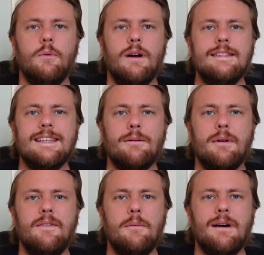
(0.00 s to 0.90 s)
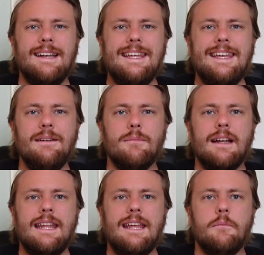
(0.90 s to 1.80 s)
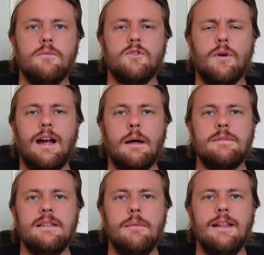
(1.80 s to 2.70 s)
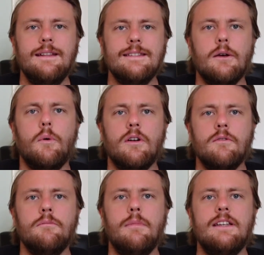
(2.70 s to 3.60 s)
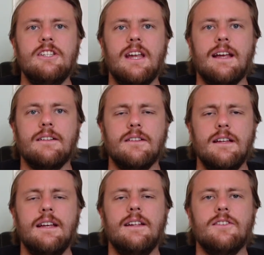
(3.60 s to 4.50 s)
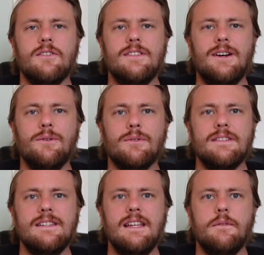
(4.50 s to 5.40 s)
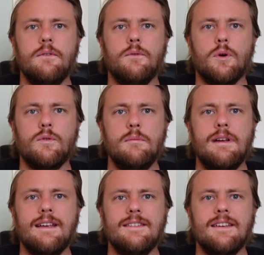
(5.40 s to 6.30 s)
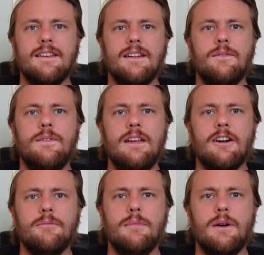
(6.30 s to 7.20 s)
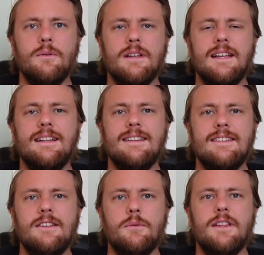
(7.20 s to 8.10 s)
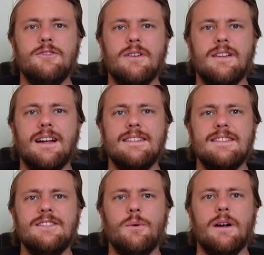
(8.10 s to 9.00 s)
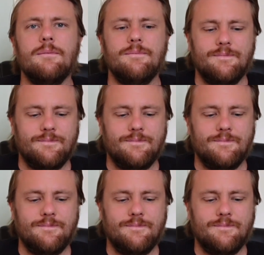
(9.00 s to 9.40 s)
What's up, everybody? My name's Rob Simmons. Welcome to my channel. Turns out Resident Evil 4 Remake is going to get a VR mode. Let's see what the trailer has in store.